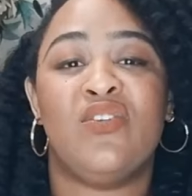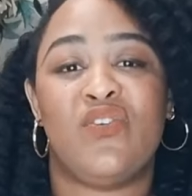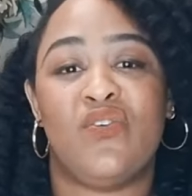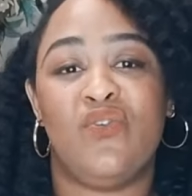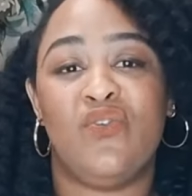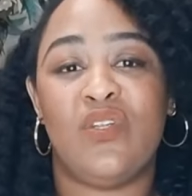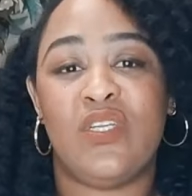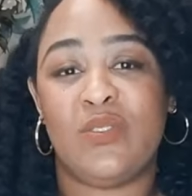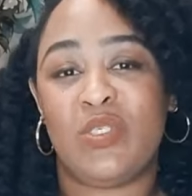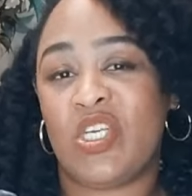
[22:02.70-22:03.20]
So
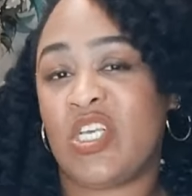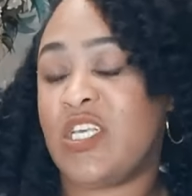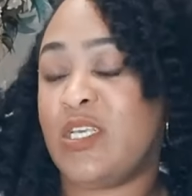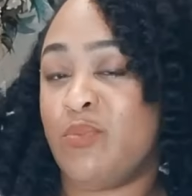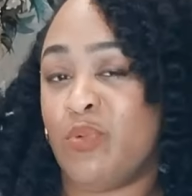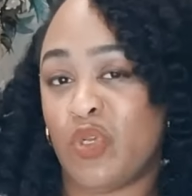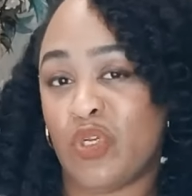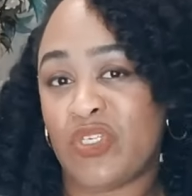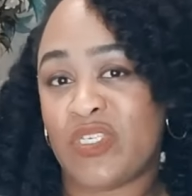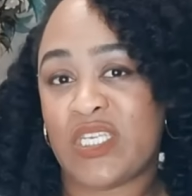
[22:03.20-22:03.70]
you need to
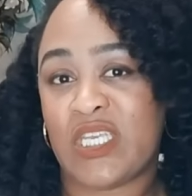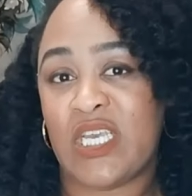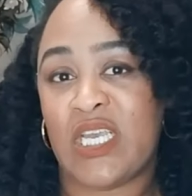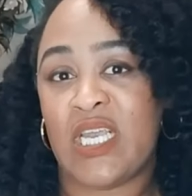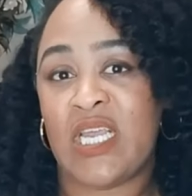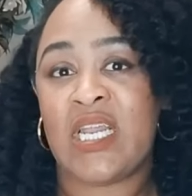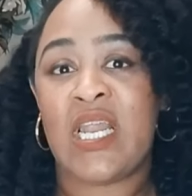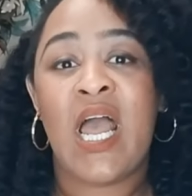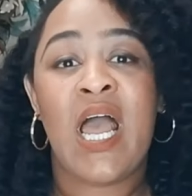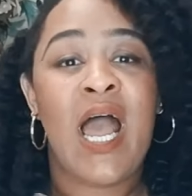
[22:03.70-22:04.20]
keep your
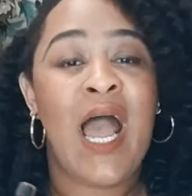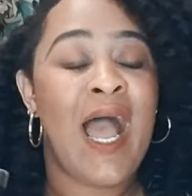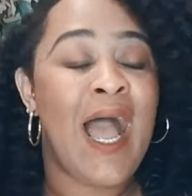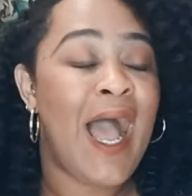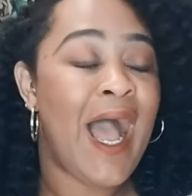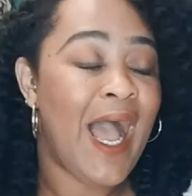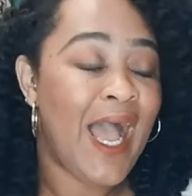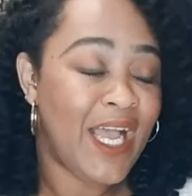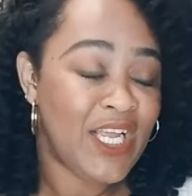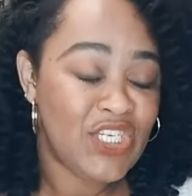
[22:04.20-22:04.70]
skin
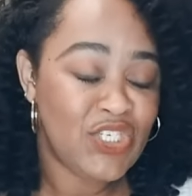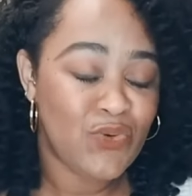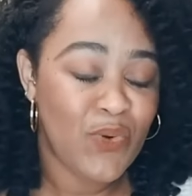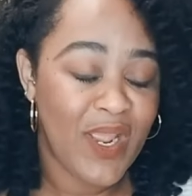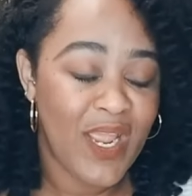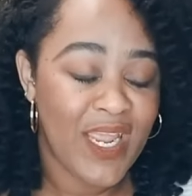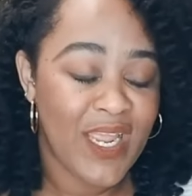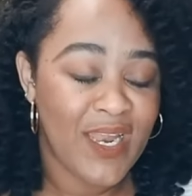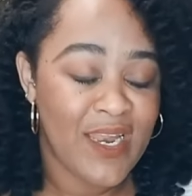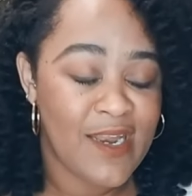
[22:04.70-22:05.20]

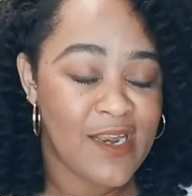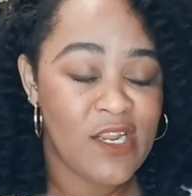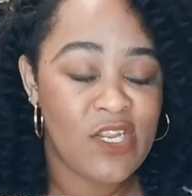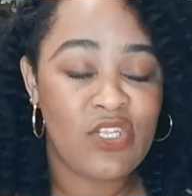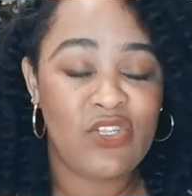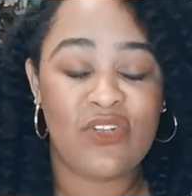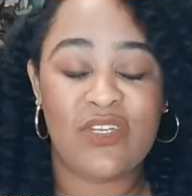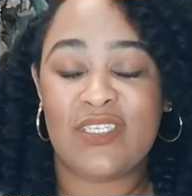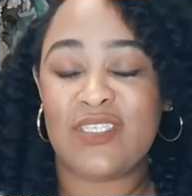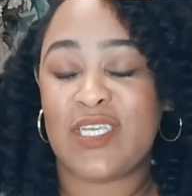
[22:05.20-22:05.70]
hydrated,
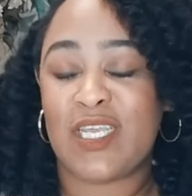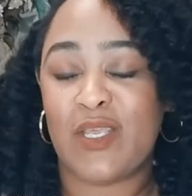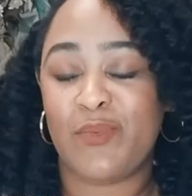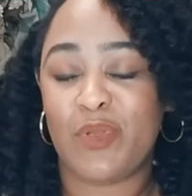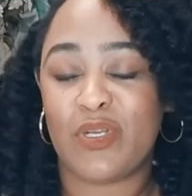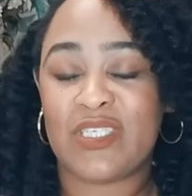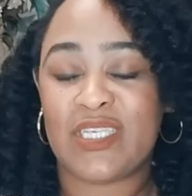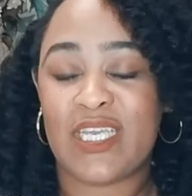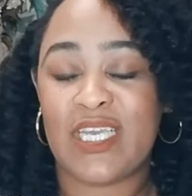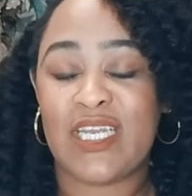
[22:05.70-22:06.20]
you need to keep
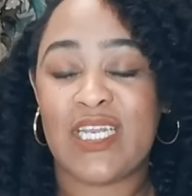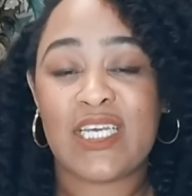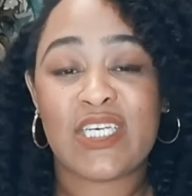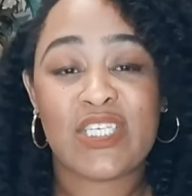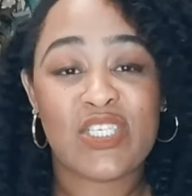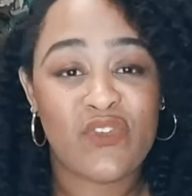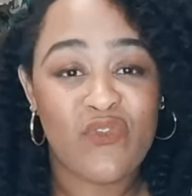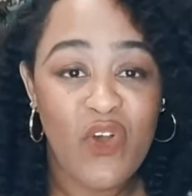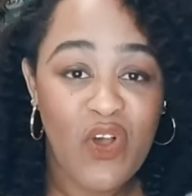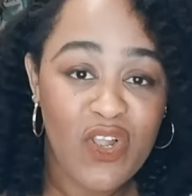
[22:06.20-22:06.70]
your skin
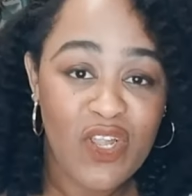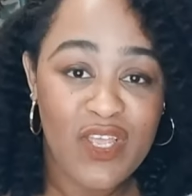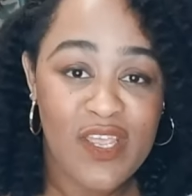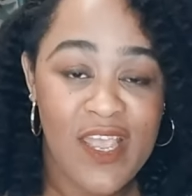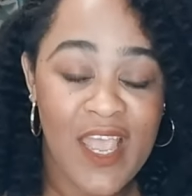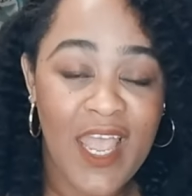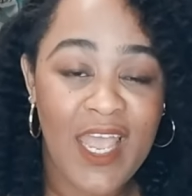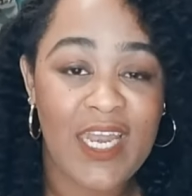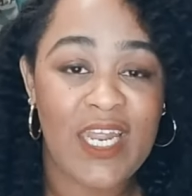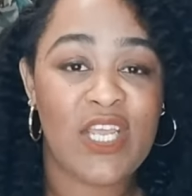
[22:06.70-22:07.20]

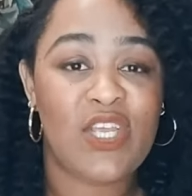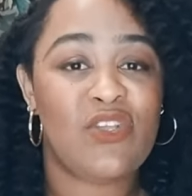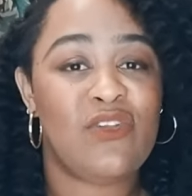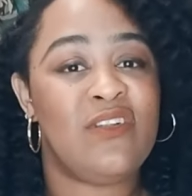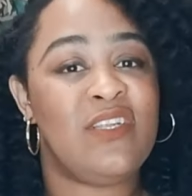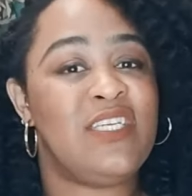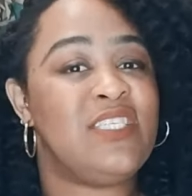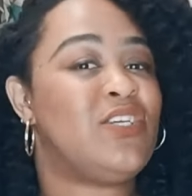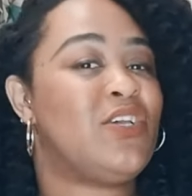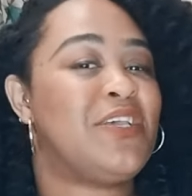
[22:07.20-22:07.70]
exfoliated, you
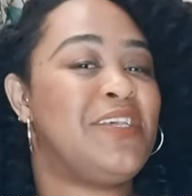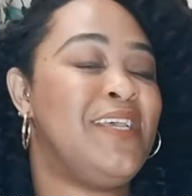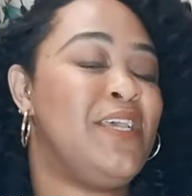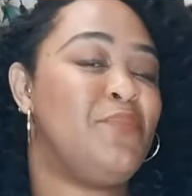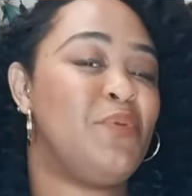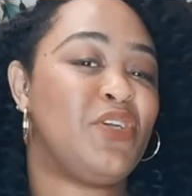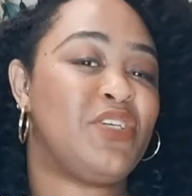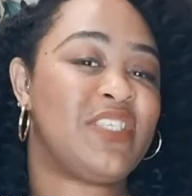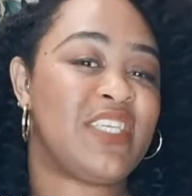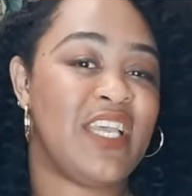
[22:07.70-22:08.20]
need to keep
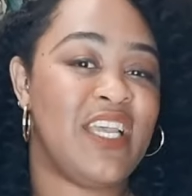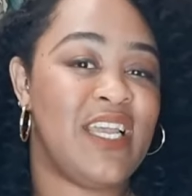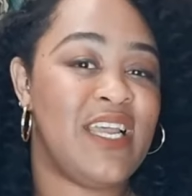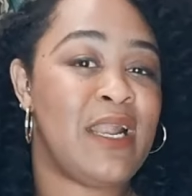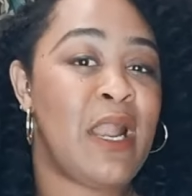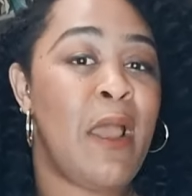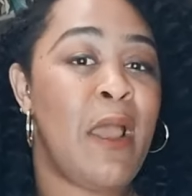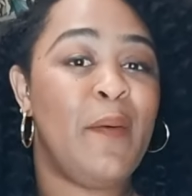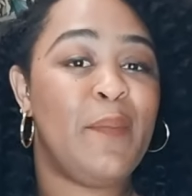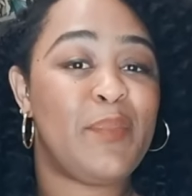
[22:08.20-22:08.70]
your
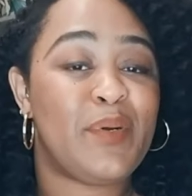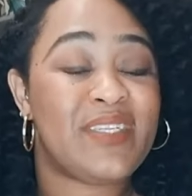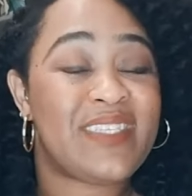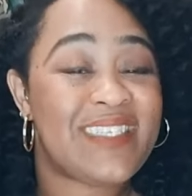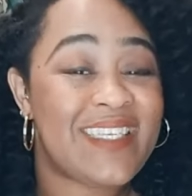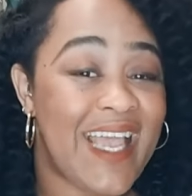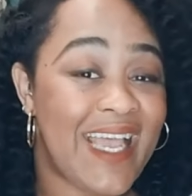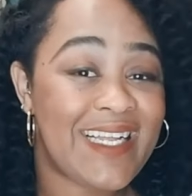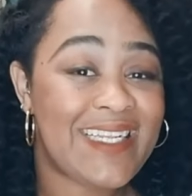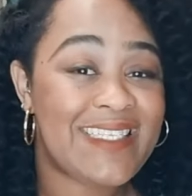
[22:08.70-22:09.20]
skin
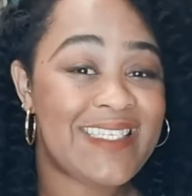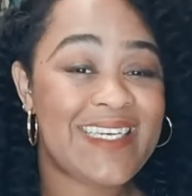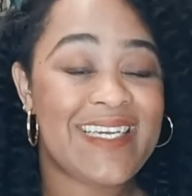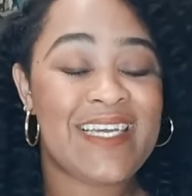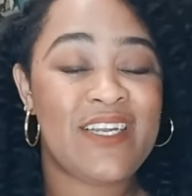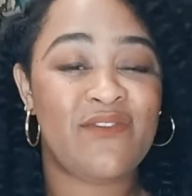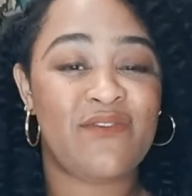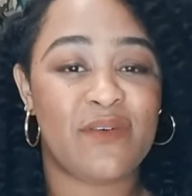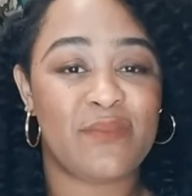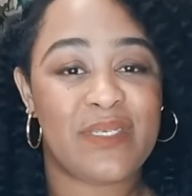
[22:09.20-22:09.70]

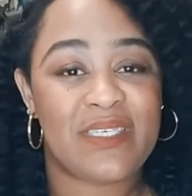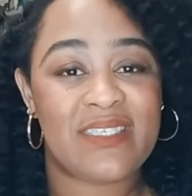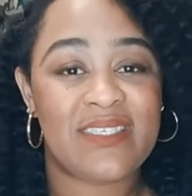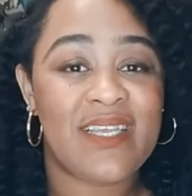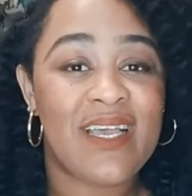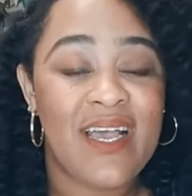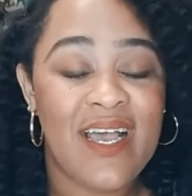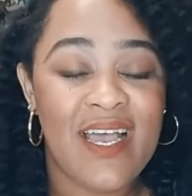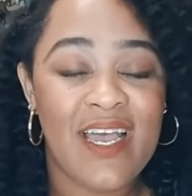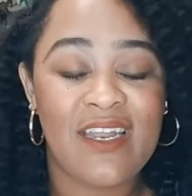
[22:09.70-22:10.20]
protected from the
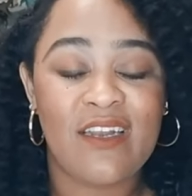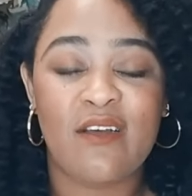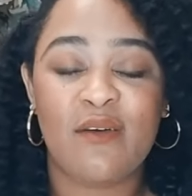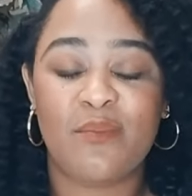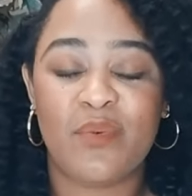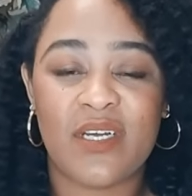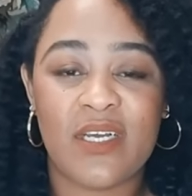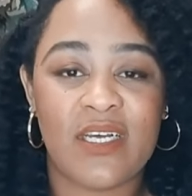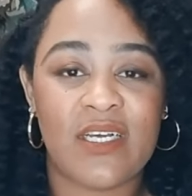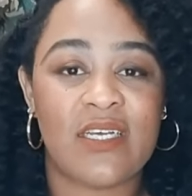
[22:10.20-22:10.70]
sun,
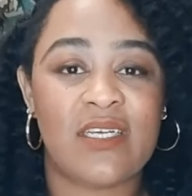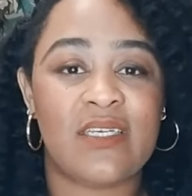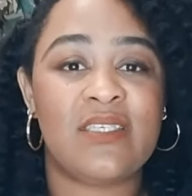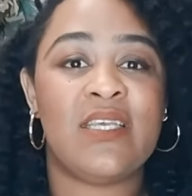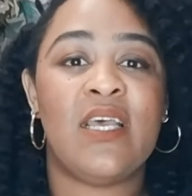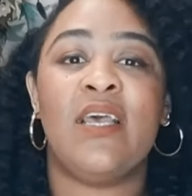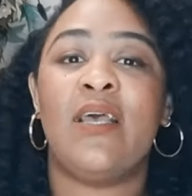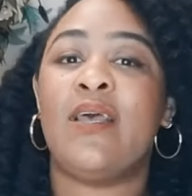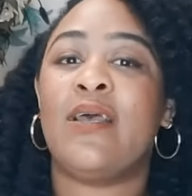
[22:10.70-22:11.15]
because